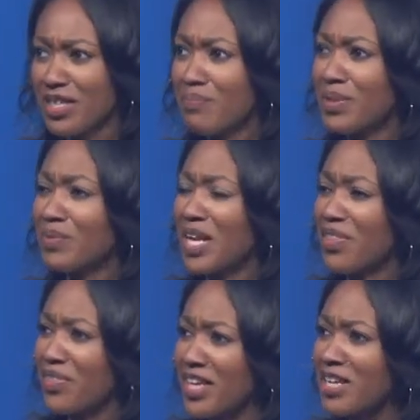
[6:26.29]
But when I
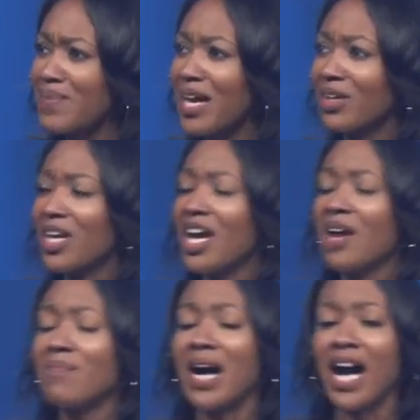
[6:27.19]
think about
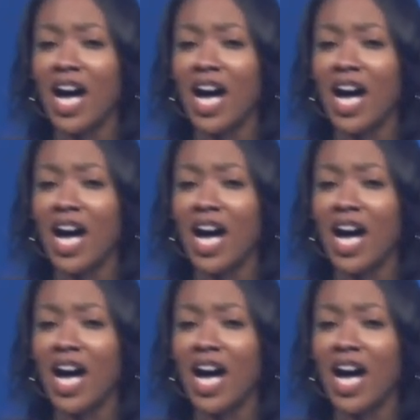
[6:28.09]
my